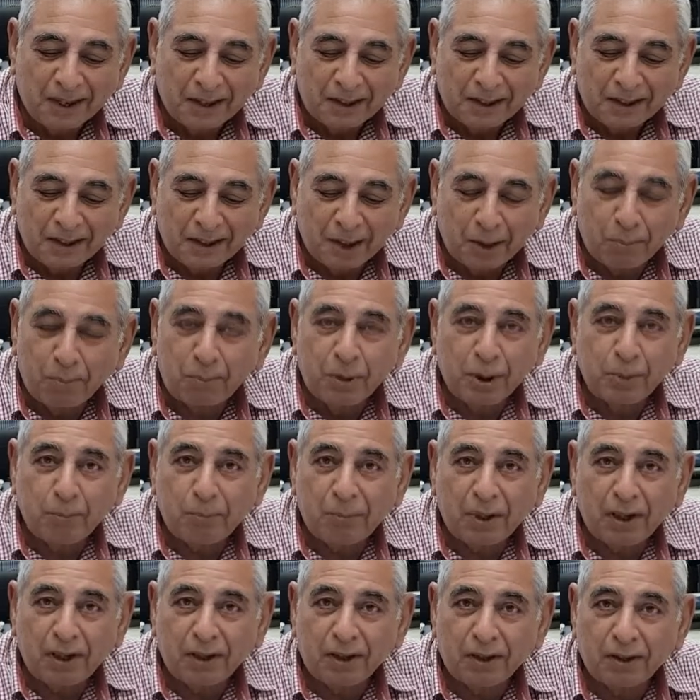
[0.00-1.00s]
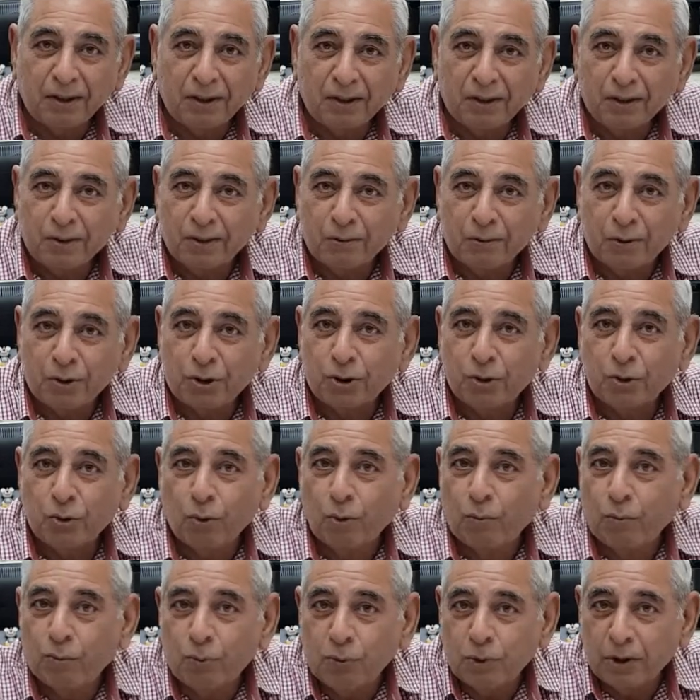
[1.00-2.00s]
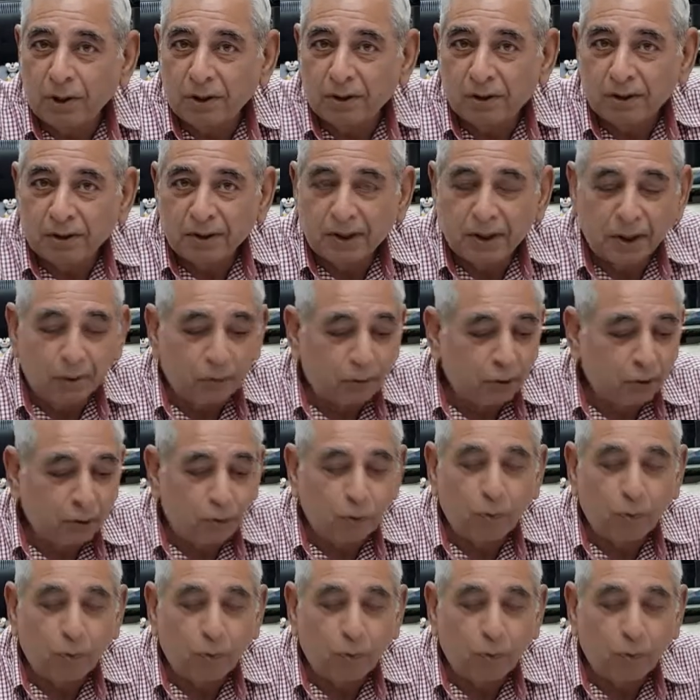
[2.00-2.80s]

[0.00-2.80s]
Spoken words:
the people were so poor, there were no